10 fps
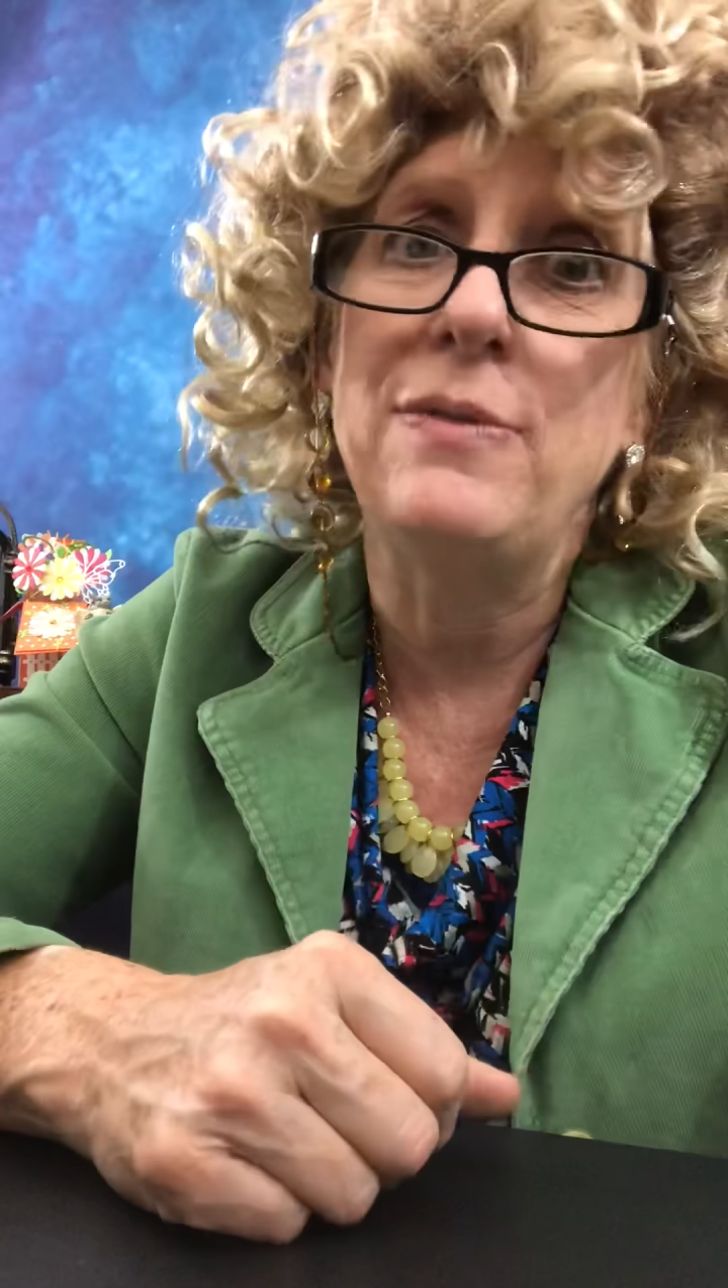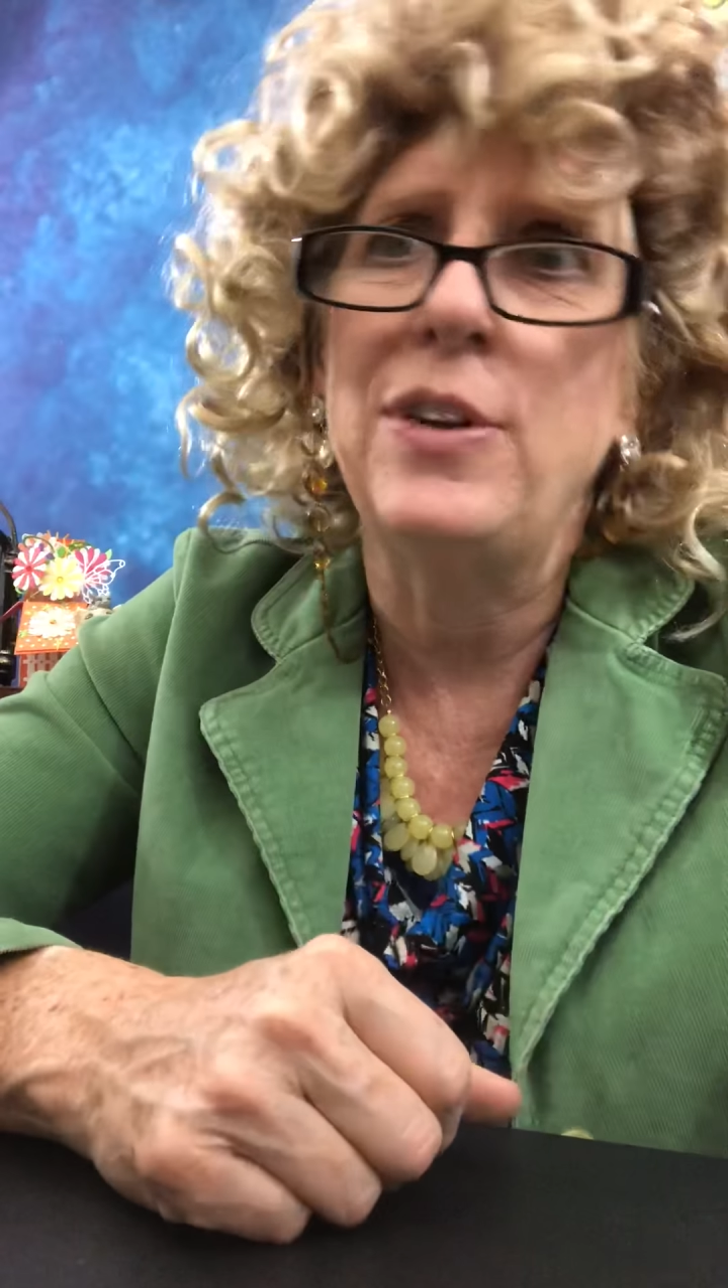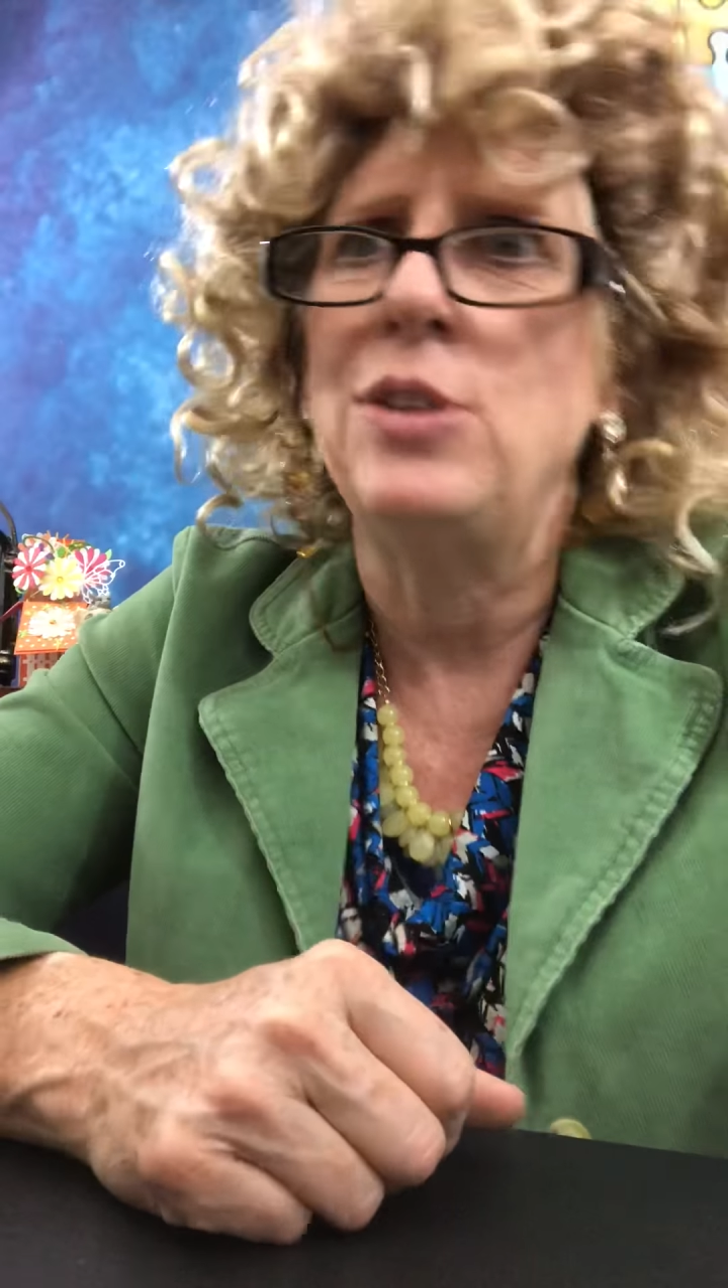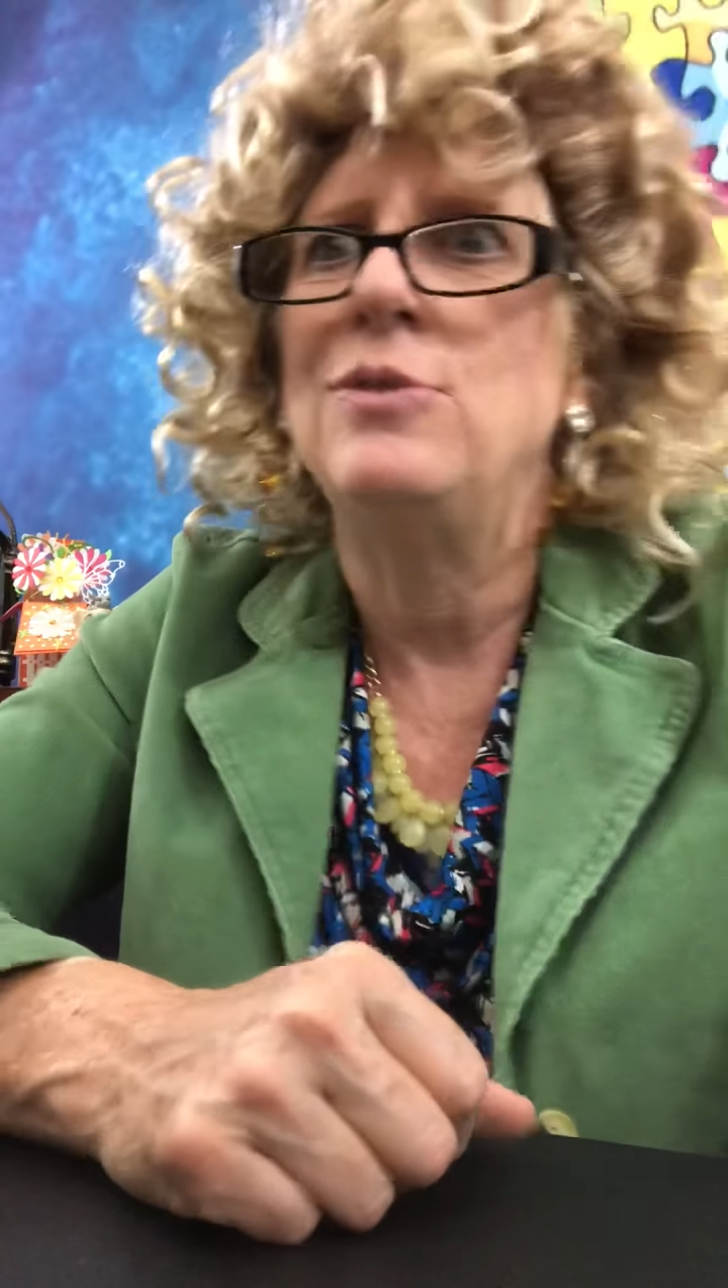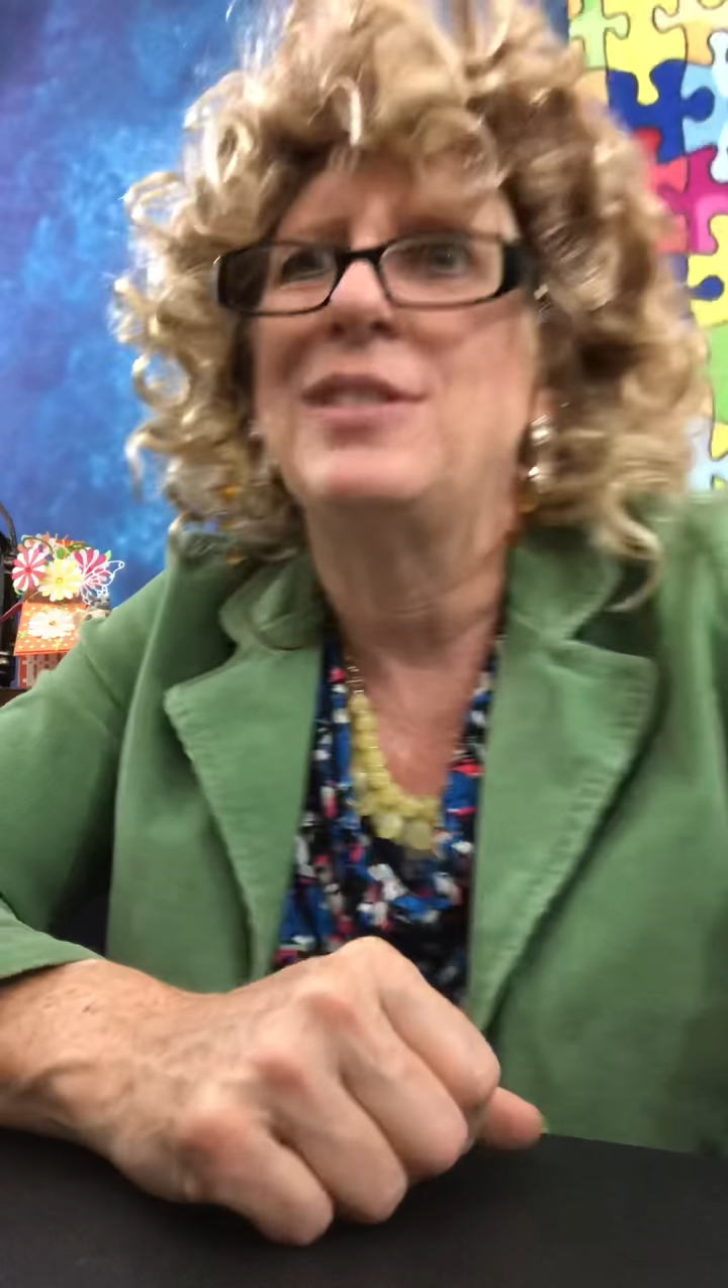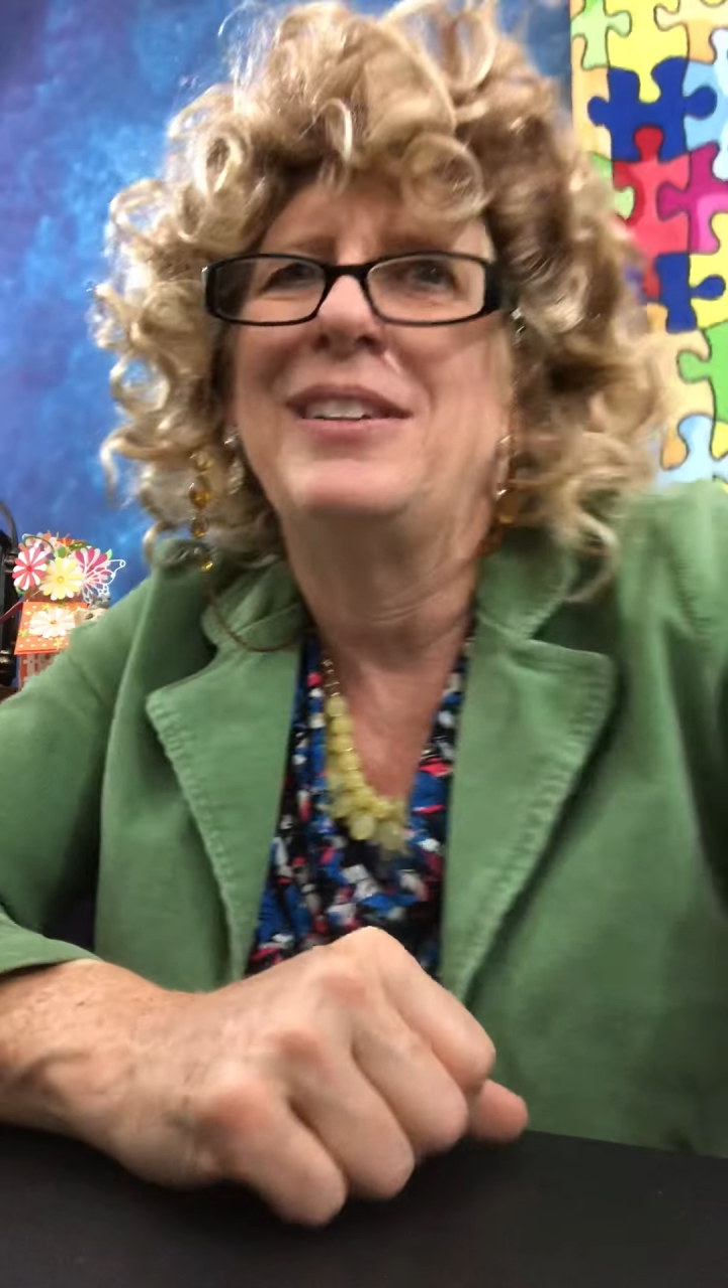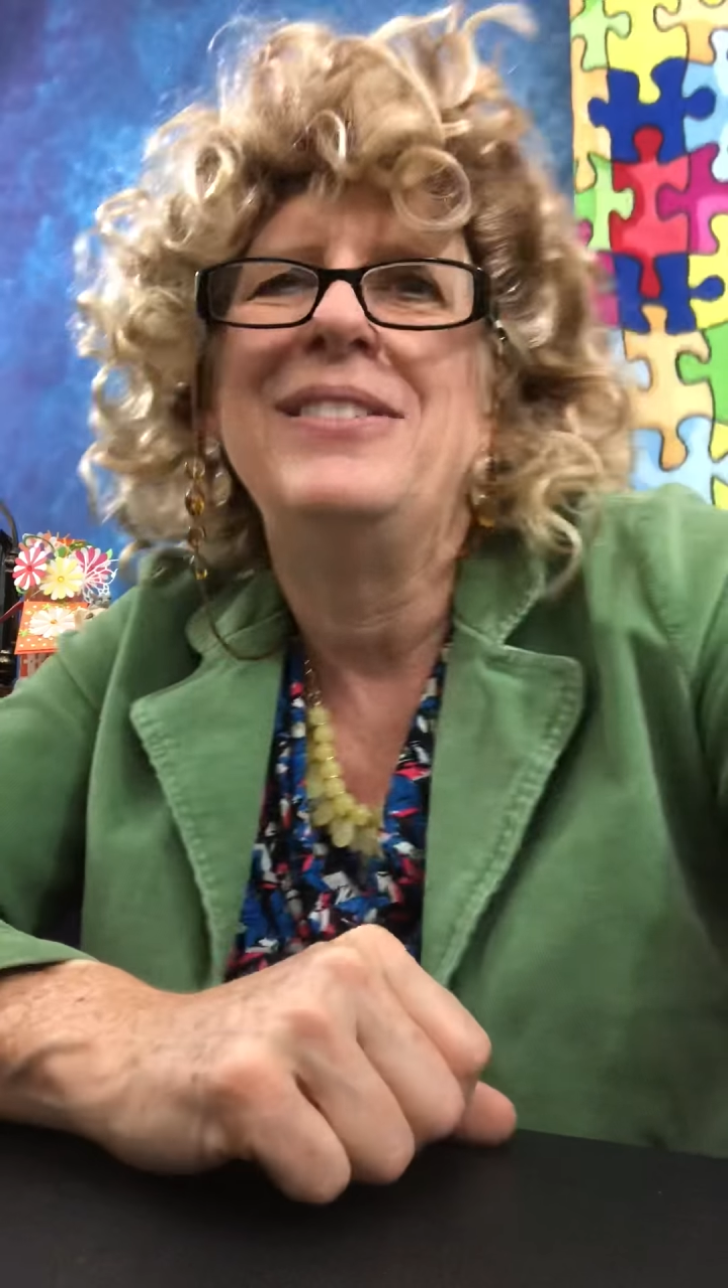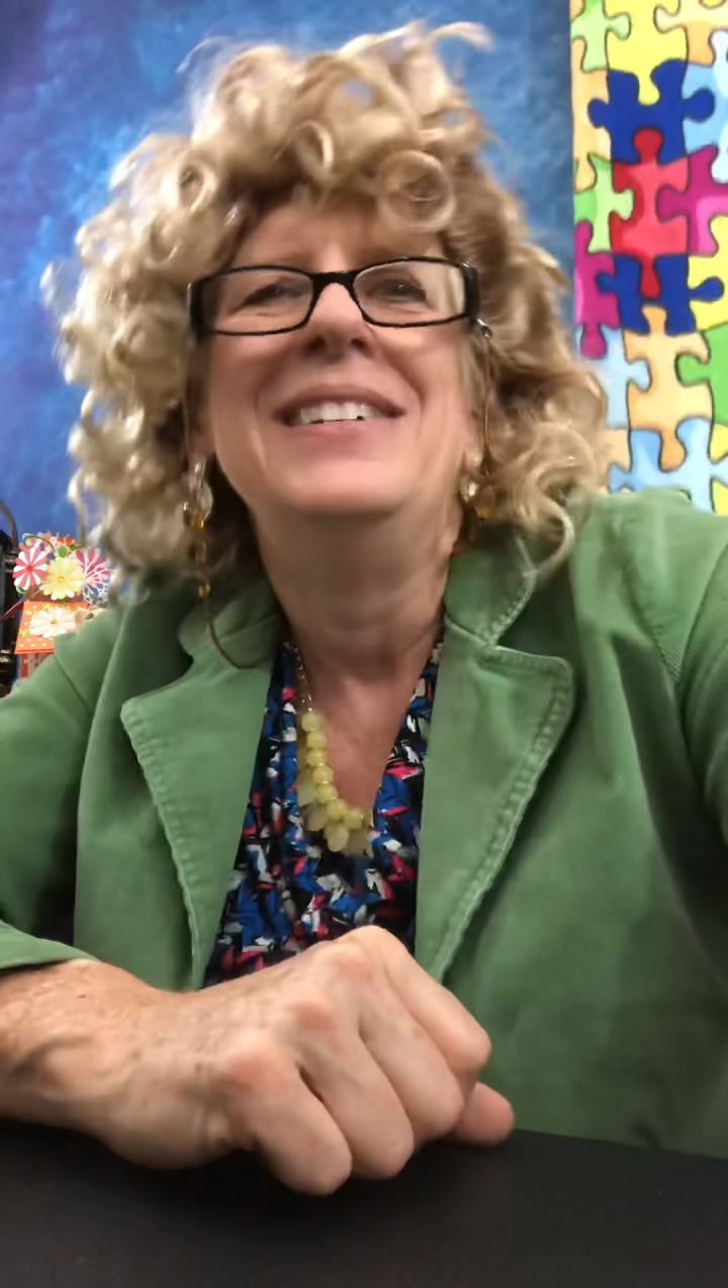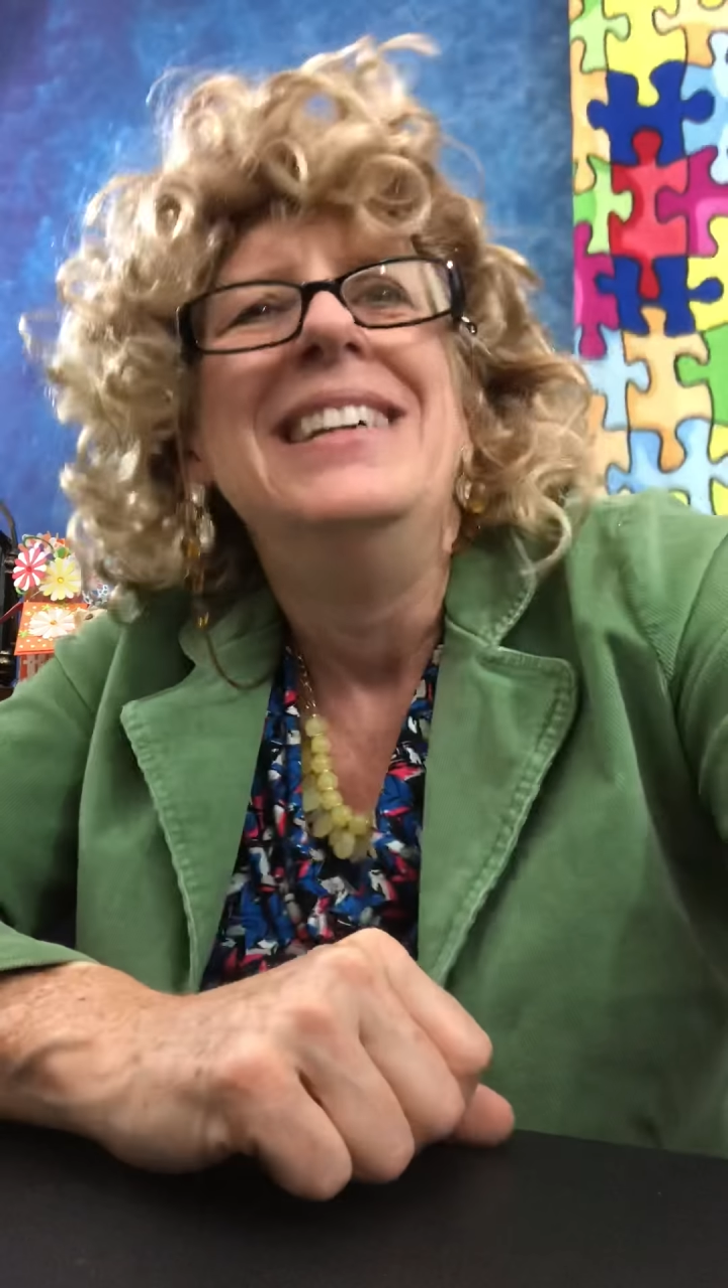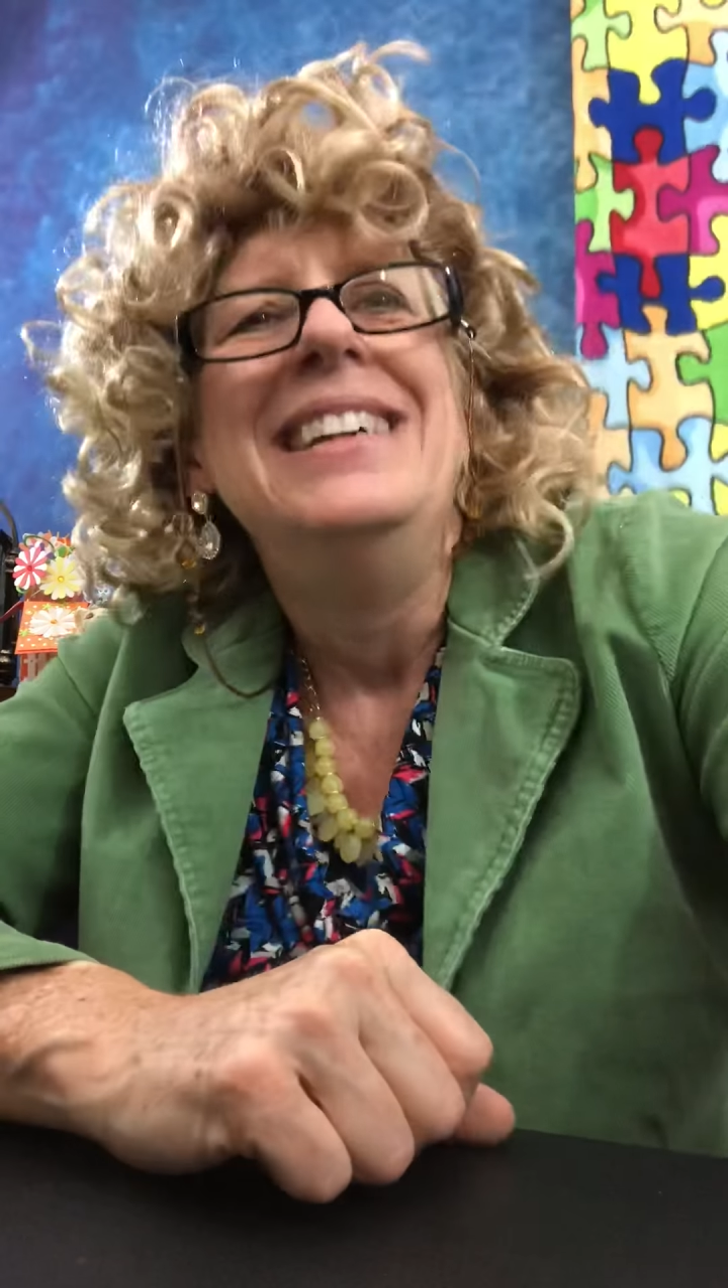food, so,